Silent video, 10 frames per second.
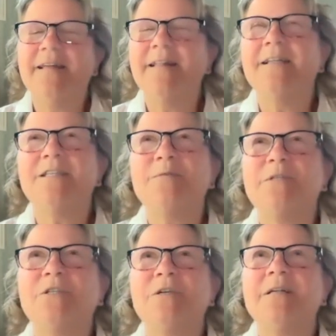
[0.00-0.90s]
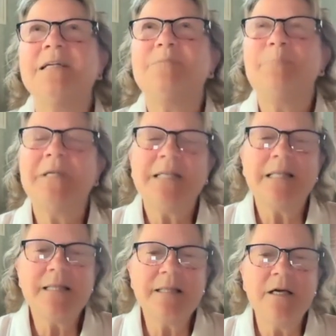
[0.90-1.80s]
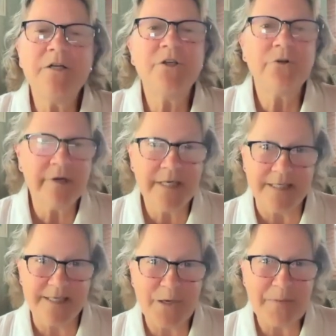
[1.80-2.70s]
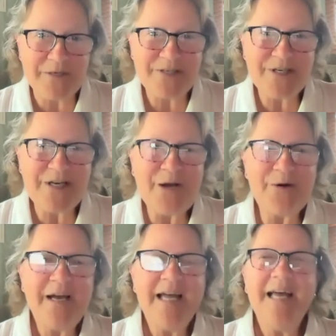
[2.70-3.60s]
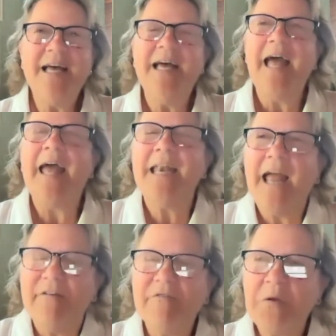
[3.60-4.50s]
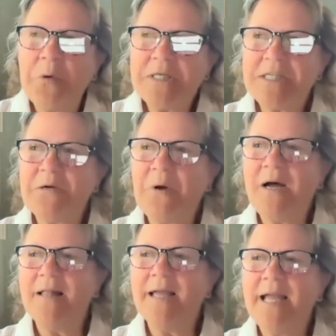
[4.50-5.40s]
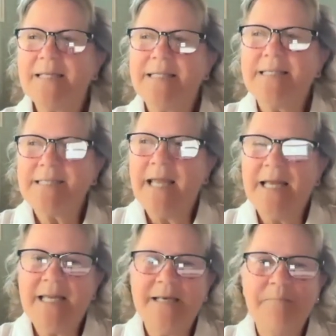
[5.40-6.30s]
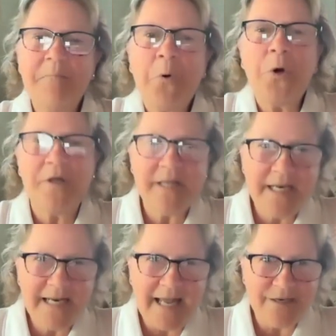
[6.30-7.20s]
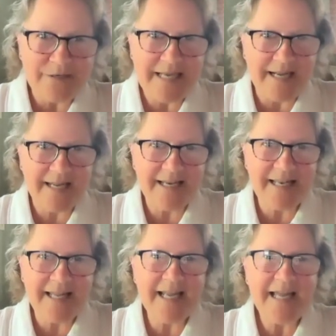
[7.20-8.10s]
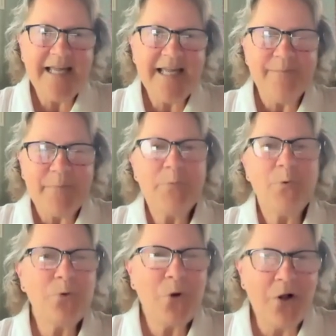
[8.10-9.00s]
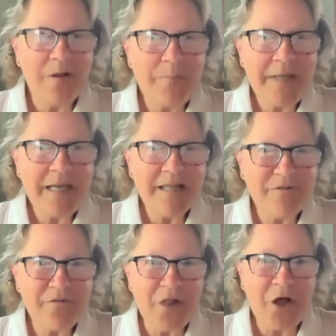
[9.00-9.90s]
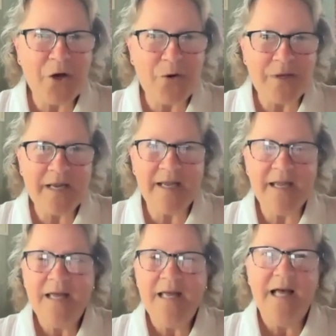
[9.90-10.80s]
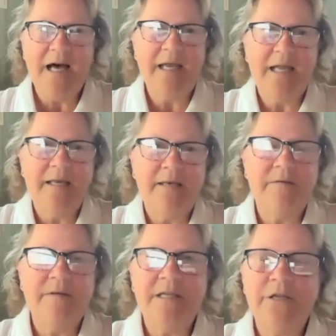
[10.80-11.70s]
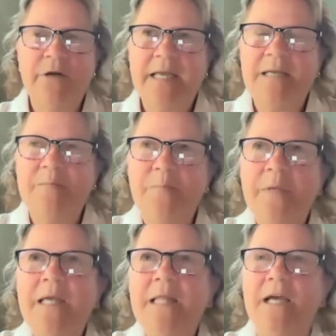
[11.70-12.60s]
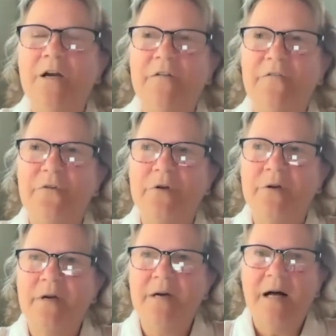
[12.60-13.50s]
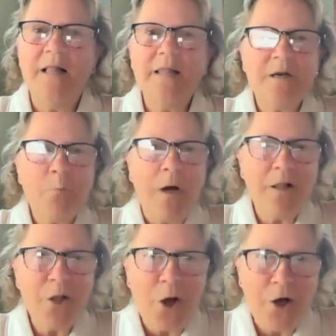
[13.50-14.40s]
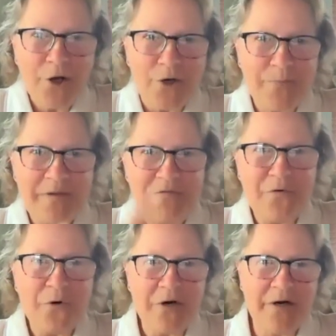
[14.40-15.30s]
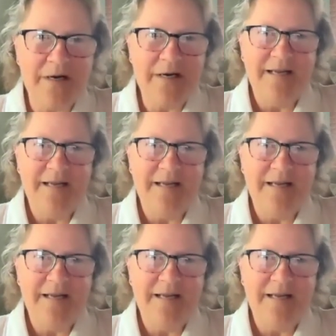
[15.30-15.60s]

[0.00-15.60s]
that's it's been luxurious almost, you know. And every once in a while, I get to stay in it more than a nanosecond. Like mm. people will mm. call it being in the flow, and I I can, you know, I can be there for a little while longer before